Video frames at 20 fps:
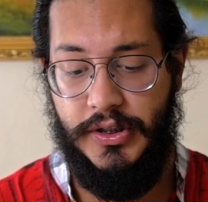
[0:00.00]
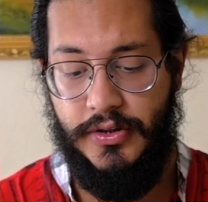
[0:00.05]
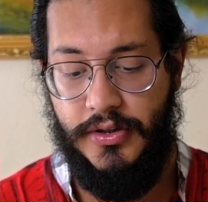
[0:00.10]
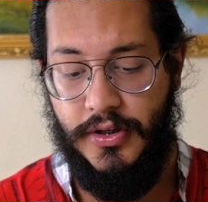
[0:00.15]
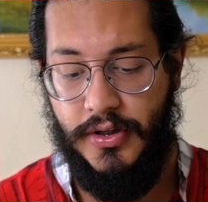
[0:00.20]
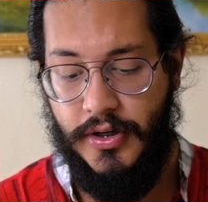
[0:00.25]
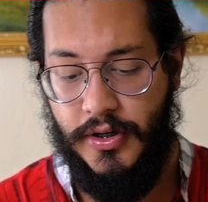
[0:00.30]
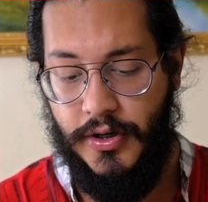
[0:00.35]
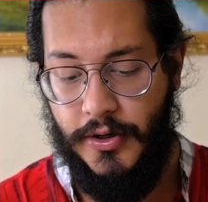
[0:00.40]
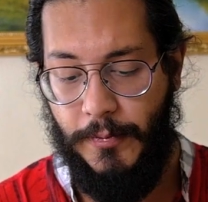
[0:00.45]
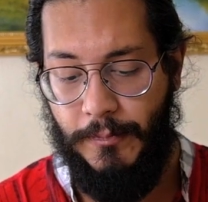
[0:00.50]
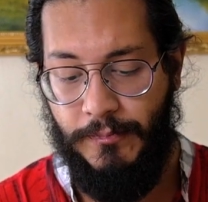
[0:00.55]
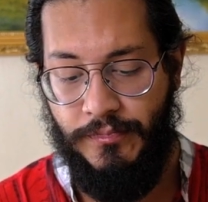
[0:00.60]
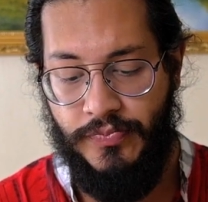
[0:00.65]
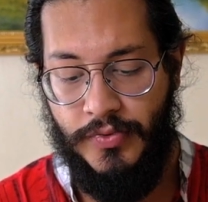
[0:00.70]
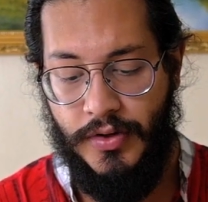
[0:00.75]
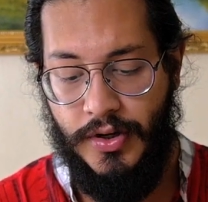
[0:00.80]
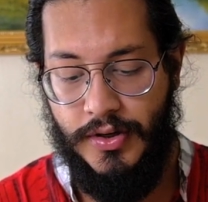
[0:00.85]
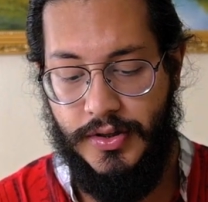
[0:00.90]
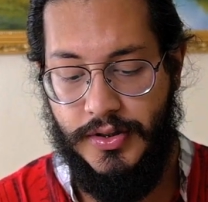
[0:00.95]
the
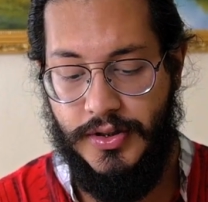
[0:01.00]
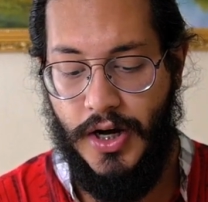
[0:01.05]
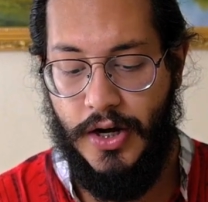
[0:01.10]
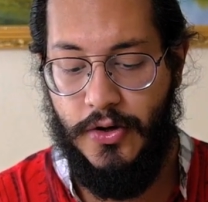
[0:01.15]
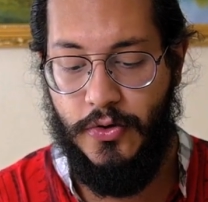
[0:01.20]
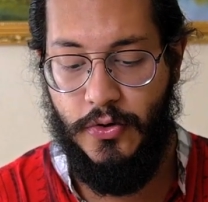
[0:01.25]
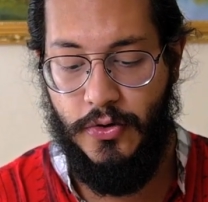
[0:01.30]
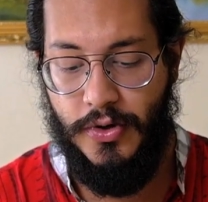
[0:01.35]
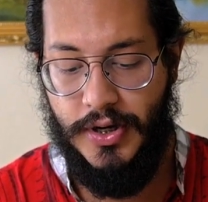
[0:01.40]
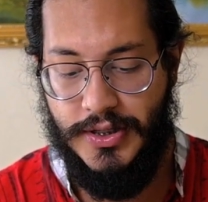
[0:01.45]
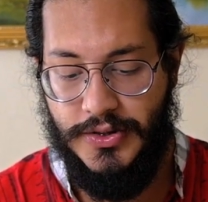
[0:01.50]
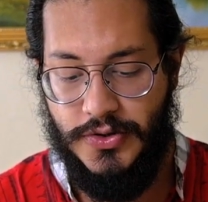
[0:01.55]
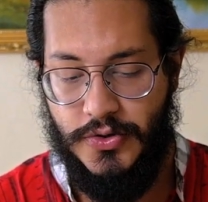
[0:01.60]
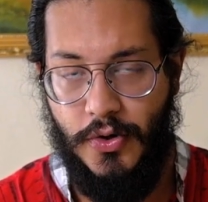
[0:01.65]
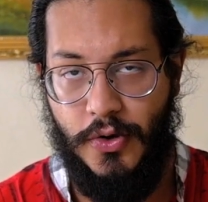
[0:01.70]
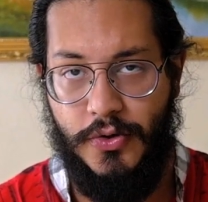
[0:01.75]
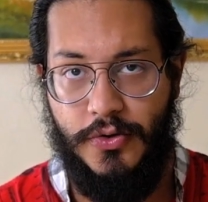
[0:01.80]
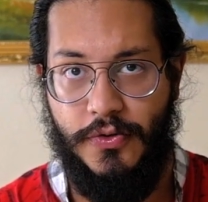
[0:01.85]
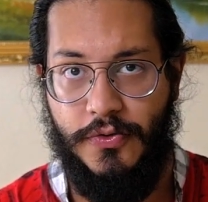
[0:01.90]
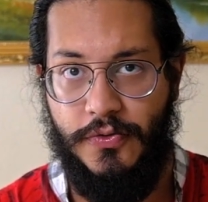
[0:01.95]
taco has
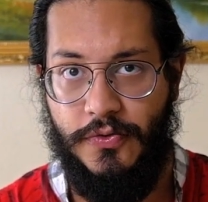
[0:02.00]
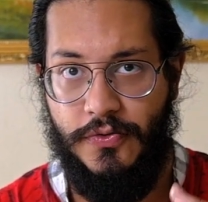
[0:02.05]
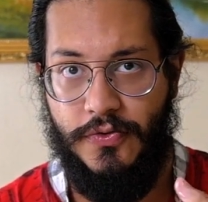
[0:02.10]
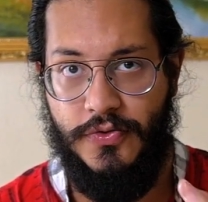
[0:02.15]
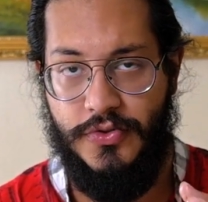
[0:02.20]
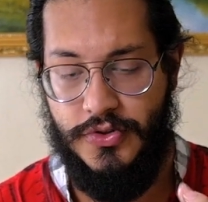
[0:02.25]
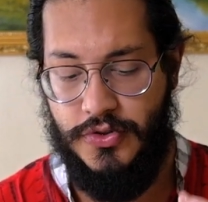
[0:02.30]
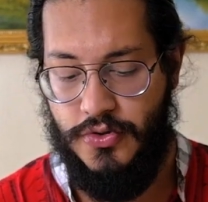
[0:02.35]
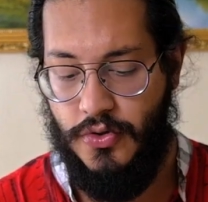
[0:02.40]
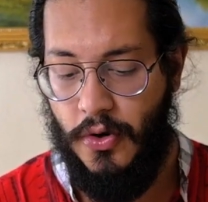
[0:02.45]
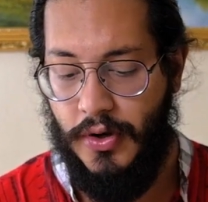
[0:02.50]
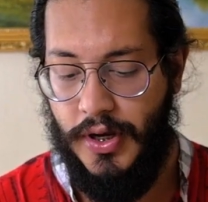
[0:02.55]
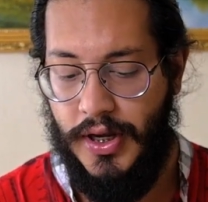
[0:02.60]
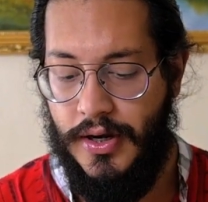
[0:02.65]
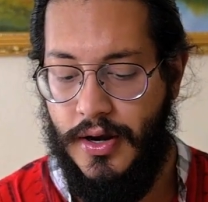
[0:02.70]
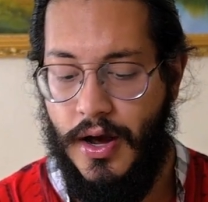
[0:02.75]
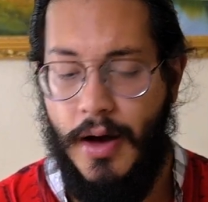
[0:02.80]
sort of soggied